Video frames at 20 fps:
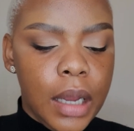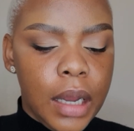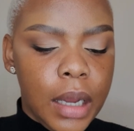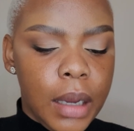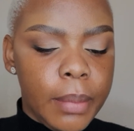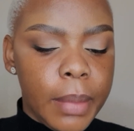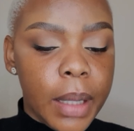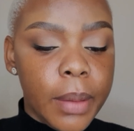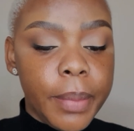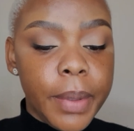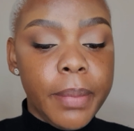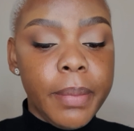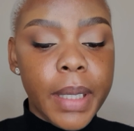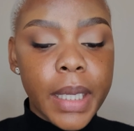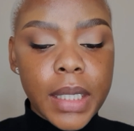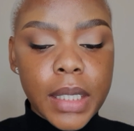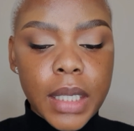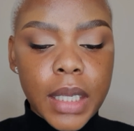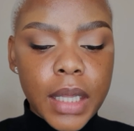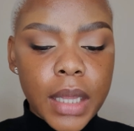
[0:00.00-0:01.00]
I'll be
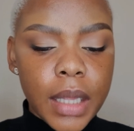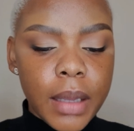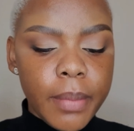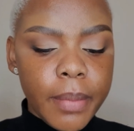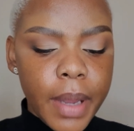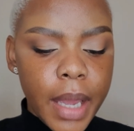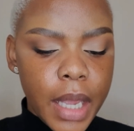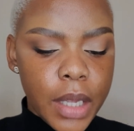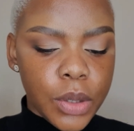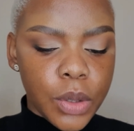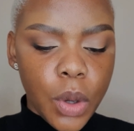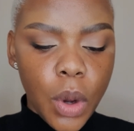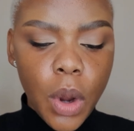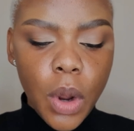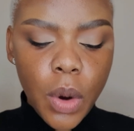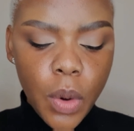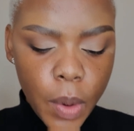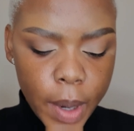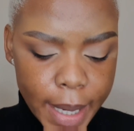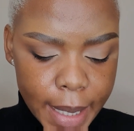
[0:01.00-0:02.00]
mixing them as
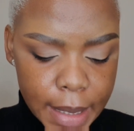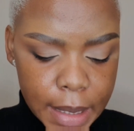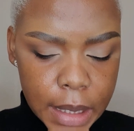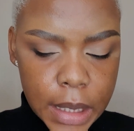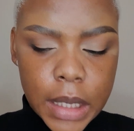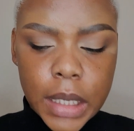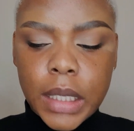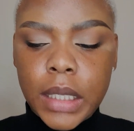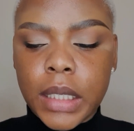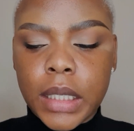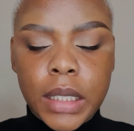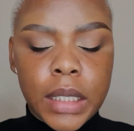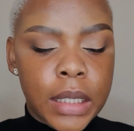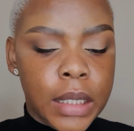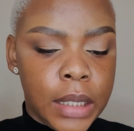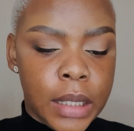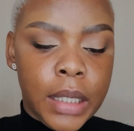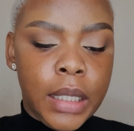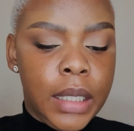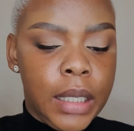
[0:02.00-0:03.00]
always
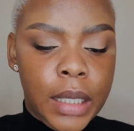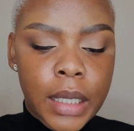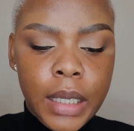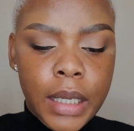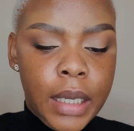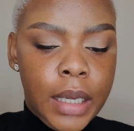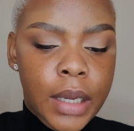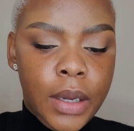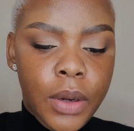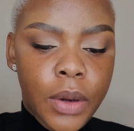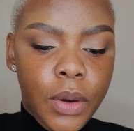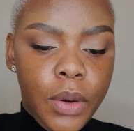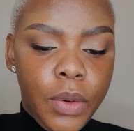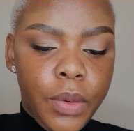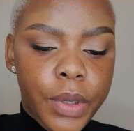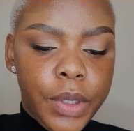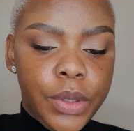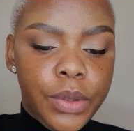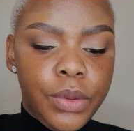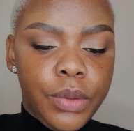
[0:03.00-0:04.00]

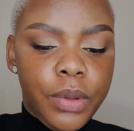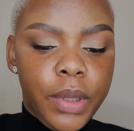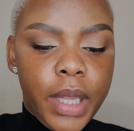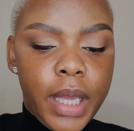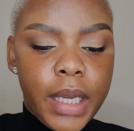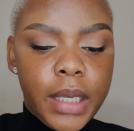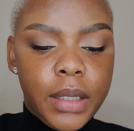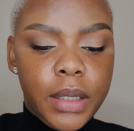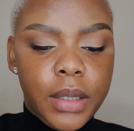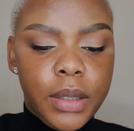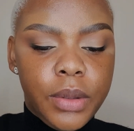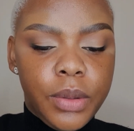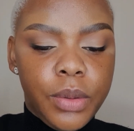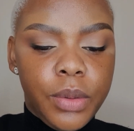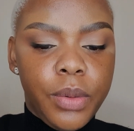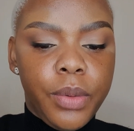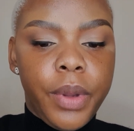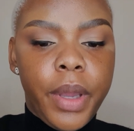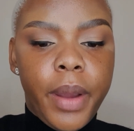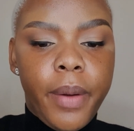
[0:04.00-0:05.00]
do that.
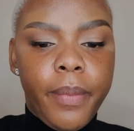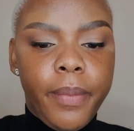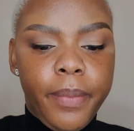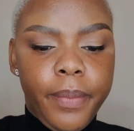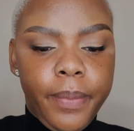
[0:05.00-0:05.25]
So yeah,